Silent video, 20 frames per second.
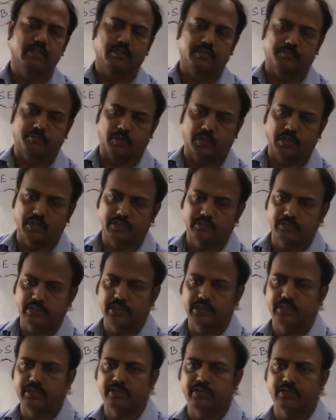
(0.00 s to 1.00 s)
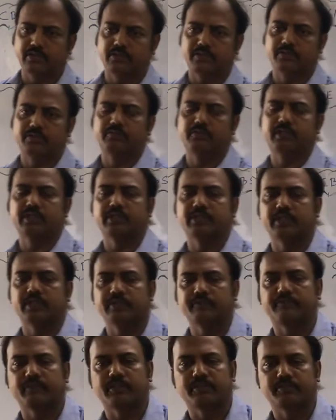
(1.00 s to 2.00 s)
molecularity also. What is the
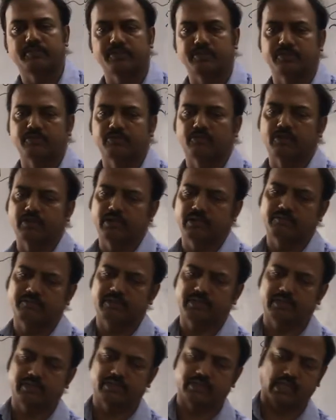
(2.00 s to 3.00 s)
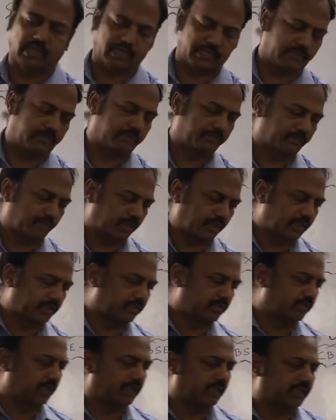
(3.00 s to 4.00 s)
difference between order and
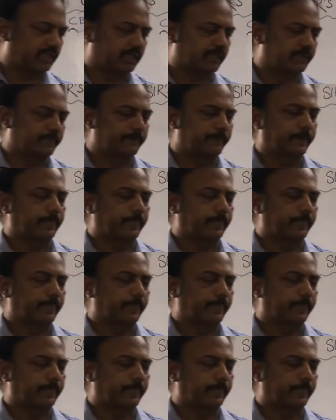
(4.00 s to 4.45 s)
molecularity?